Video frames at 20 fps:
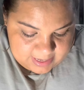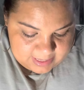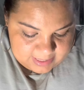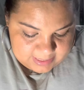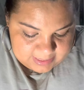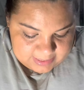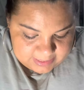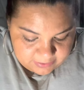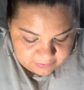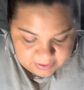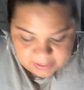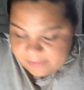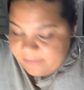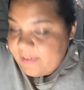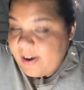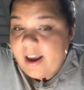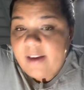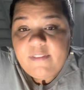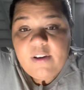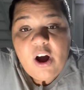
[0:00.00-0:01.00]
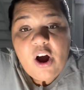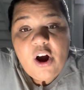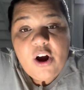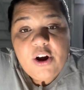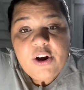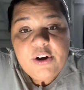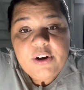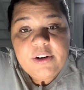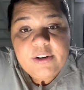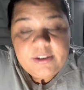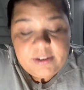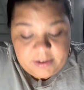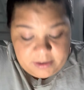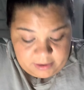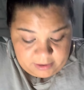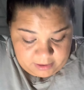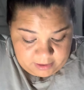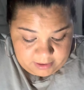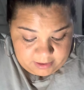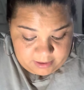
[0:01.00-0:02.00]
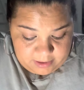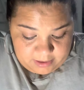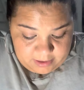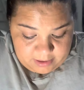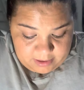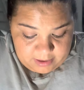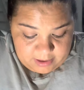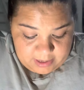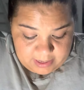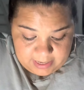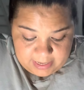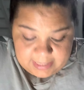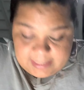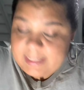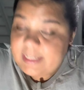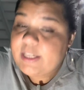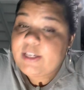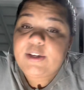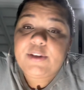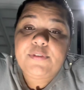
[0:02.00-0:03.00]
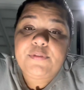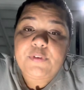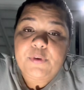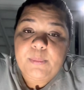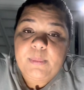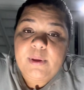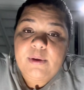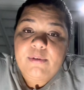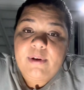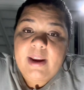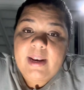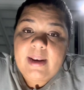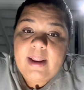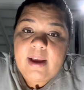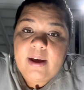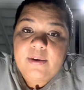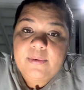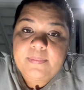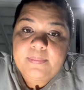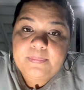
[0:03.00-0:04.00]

75 hard isn't good for me right now?